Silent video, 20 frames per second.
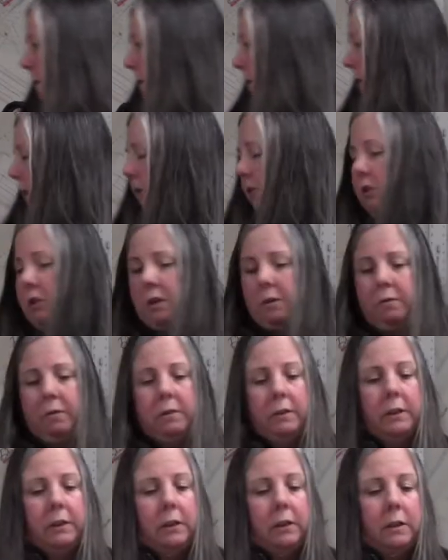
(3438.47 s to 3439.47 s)
I
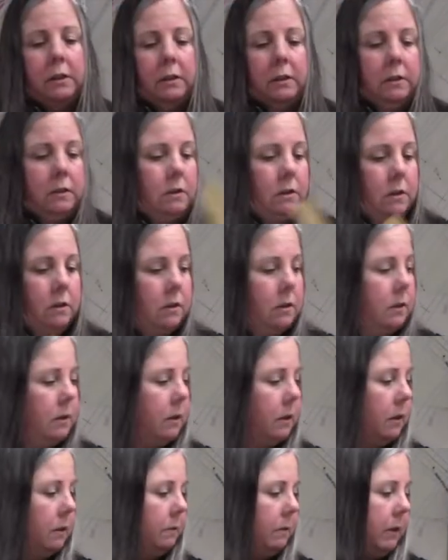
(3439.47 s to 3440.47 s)
generally
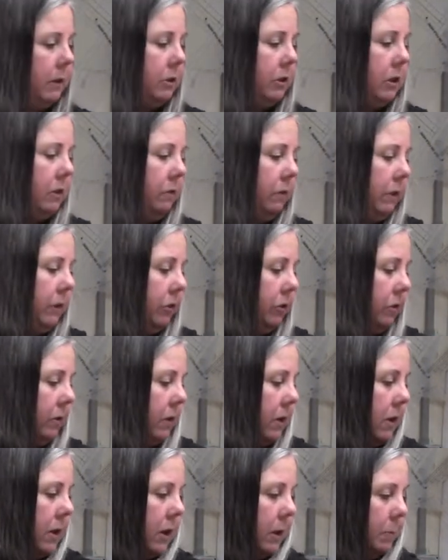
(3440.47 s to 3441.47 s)
just
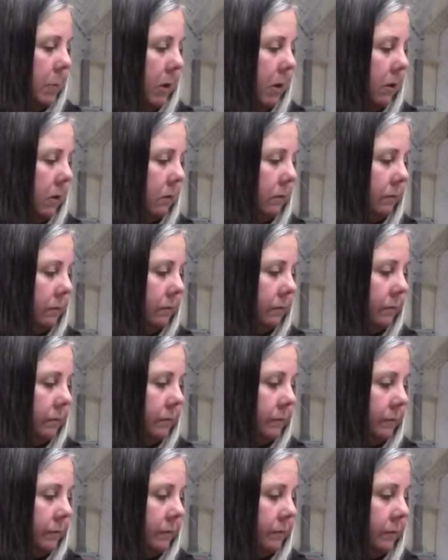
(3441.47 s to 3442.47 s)
eyeball
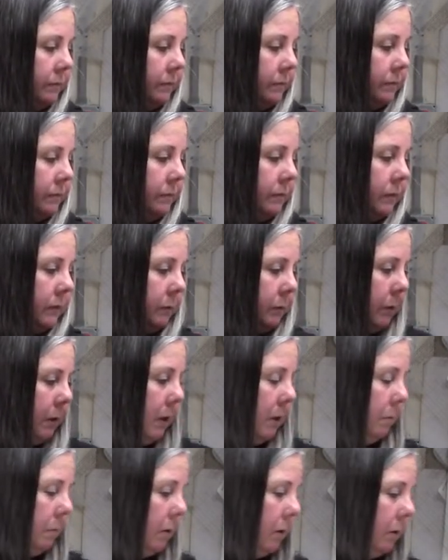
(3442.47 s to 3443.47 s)
what I'm doing.